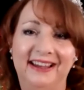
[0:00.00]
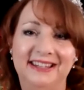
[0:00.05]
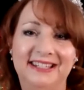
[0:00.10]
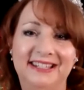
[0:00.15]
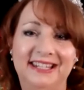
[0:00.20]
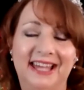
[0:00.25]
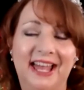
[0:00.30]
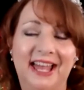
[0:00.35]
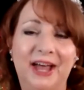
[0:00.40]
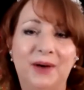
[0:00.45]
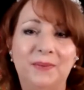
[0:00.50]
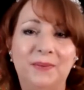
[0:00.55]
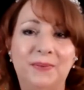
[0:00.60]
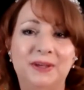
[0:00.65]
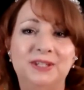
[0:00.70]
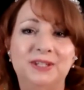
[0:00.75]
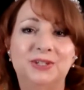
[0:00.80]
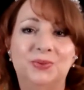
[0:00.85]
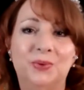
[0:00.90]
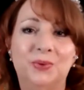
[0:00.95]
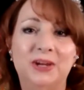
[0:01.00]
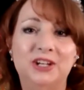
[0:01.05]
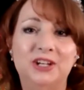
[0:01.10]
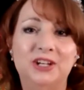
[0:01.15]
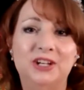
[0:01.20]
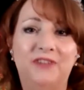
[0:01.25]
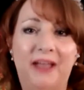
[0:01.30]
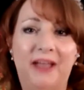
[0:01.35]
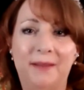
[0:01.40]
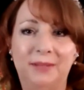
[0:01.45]
to help us
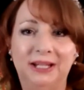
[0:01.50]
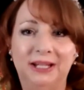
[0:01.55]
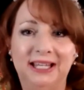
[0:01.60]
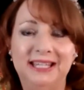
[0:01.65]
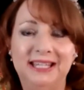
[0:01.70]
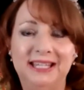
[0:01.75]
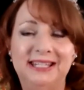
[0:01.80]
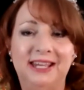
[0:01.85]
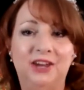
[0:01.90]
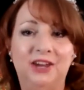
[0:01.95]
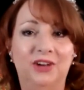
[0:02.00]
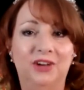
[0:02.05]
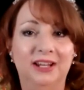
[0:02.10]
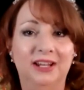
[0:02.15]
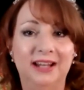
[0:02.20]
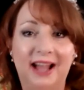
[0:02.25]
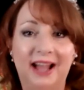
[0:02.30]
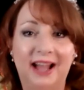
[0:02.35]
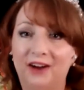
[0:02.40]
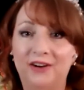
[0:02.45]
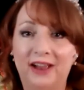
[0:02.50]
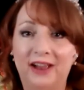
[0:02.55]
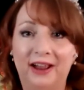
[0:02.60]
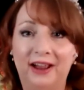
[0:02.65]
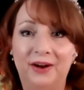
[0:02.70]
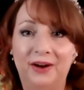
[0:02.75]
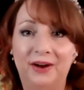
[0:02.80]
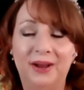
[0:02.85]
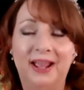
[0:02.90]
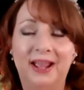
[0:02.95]
reach families here in our
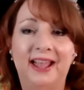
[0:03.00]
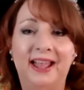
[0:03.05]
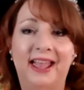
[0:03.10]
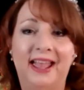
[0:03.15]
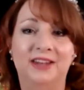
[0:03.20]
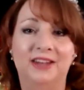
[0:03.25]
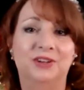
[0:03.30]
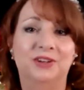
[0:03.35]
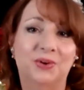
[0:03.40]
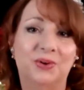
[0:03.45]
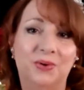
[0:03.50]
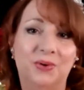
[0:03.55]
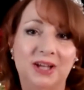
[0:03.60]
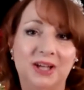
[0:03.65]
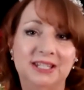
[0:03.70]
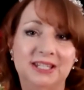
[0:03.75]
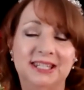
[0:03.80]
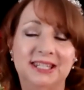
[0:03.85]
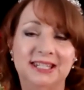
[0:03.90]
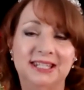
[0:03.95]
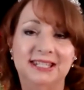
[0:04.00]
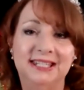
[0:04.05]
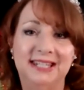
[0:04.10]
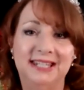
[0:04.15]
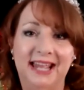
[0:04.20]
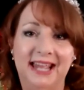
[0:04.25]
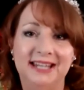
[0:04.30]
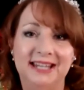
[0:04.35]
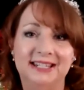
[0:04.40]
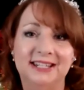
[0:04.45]
area and across the
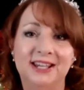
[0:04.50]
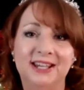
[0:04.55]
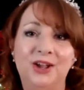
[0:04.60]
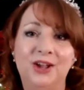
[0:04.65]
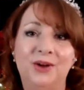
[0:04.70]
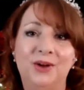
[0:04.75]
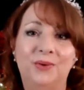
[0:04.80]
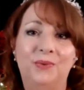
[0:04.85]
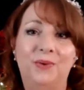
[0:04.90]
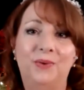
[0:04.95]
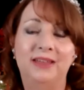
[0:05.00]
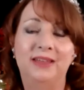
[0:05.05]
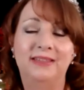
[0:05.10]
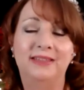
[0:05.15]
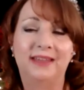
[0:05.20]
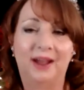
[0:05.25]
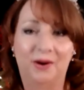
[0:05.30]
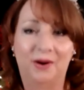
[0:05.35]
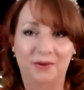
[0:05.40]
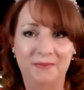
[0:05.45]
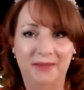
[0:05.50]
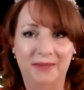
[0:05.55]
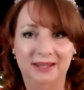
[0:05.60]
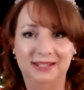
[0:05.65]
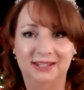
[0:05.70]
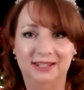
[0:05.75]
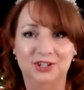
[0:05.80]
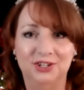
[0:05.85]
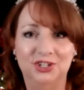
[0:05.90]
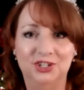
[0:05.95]
state with our
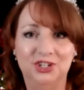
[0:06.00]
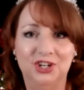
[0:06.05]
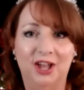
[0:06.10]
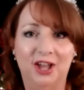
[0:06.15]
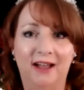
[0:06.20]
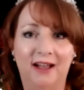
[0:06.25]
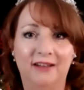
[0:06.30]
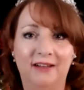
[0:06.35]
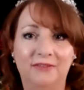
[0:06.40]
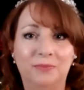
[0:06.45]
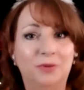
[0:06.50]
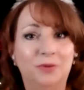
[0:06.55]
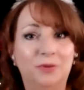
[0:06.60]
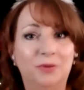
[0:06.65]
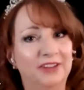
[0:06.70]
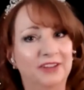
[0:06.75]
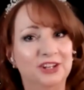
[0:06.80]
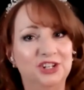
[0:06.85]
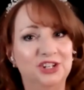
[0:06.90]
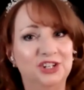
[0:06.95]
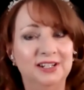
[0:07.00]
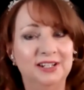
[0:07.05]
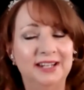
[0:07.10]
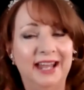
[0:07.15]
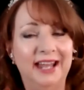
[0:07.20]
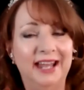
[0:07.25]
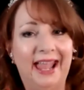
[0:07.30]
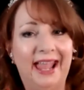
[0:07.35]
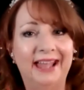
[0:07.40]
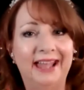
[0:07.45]
message of prevention
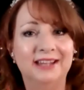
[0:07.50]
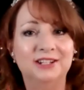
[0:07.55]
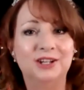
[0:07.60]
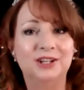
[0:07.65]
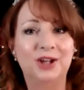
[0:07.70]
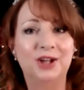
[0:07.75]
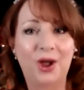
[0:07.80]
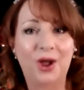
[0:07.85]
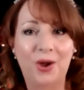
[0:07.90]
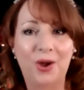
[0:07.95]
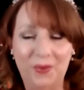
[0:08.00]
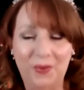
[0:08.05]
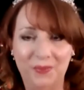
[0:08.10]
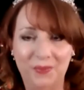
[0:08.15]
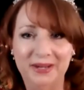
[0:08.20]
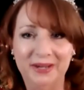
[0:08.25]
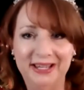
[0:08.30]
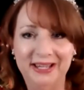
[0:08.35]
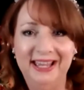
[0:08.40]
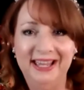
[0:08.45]
and hope.